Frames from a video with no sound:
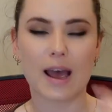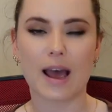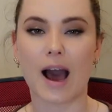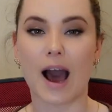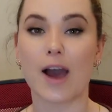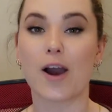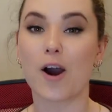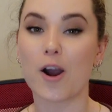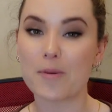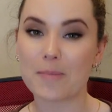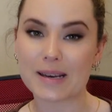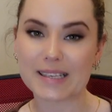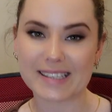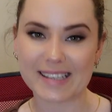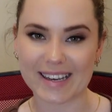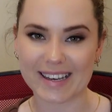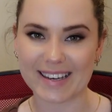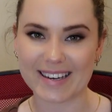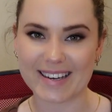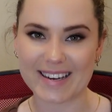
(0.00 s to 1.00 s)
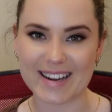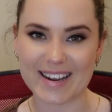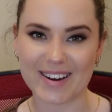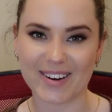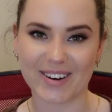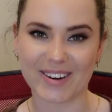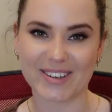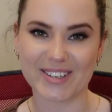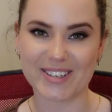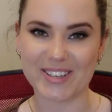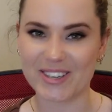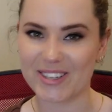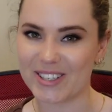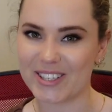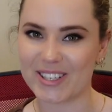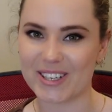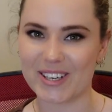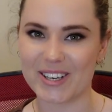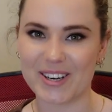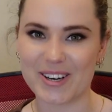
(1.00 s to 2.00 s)
I hope my second year on
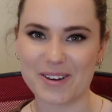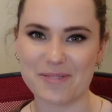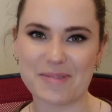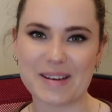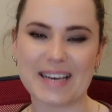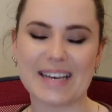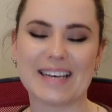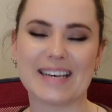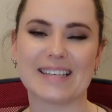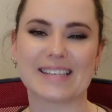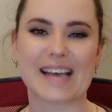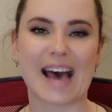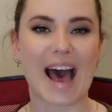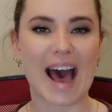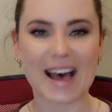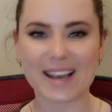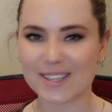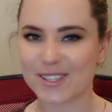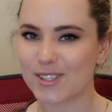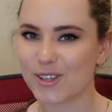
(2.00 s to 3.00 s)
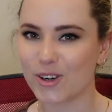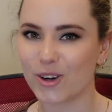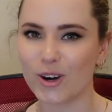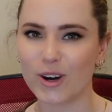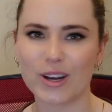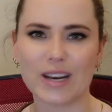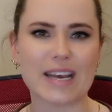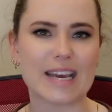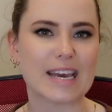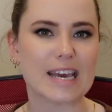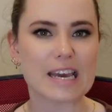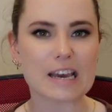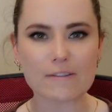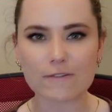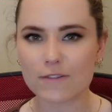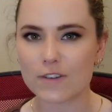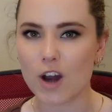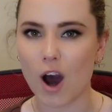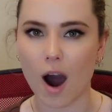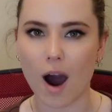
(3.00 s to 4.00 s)
YouTube is as good, if
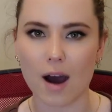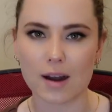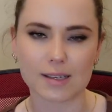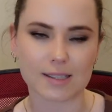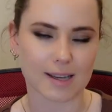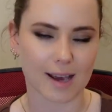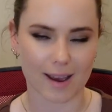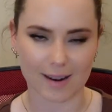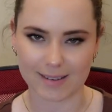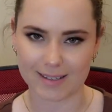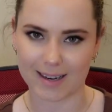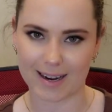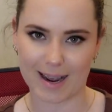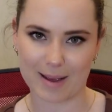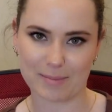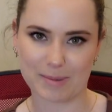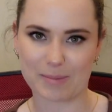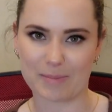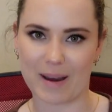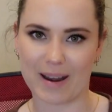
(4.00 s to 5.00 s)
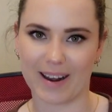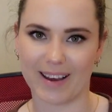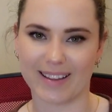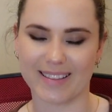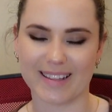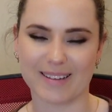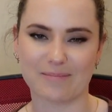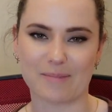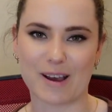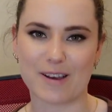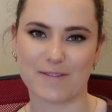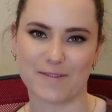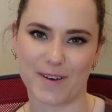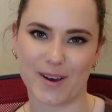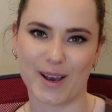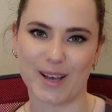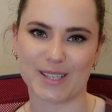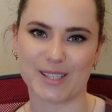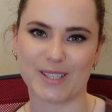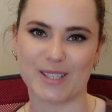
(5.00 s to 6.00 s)
not 10 times better than my
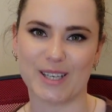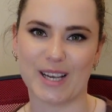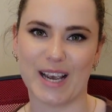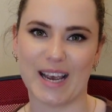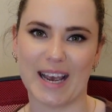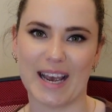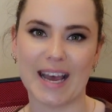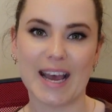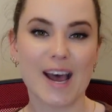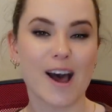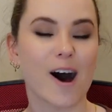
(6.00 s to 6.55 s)
first year.